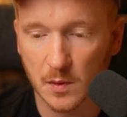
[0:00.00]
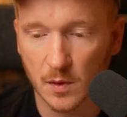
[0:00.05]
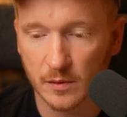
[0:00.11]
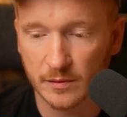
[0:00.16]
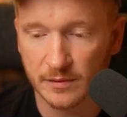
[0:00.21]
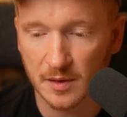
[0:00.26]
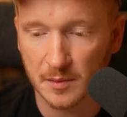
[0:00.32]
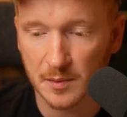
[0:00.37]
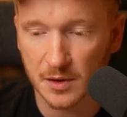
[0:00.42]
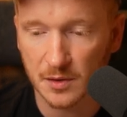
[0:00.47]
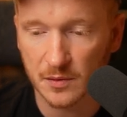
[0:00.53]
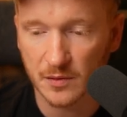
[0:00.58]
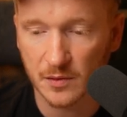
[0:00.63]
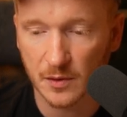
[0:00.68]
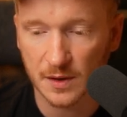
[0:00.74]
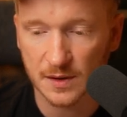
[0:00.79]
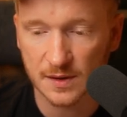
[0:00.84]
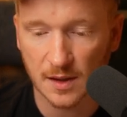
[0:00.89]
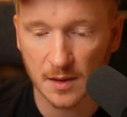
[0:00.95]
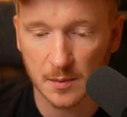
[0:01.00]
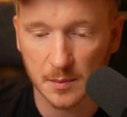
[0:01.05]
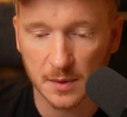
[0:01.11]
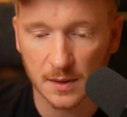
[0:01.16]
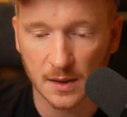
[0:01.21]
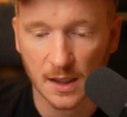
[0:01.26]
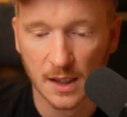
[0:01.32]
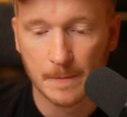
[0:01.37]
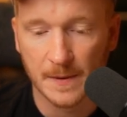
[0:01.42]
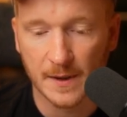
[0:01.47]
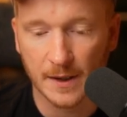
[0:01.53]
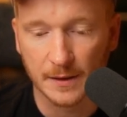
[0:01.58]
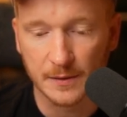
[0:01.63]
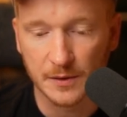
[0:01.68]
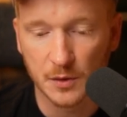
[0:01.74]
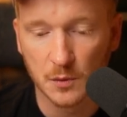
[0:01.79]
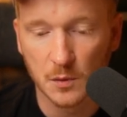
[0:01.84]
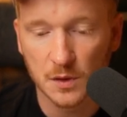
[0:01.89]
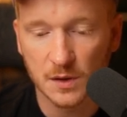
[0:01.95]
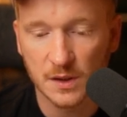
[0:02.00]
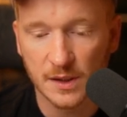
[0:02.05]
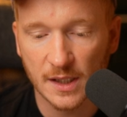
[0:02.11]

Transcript: or Vimeo, for example. Yeah, you would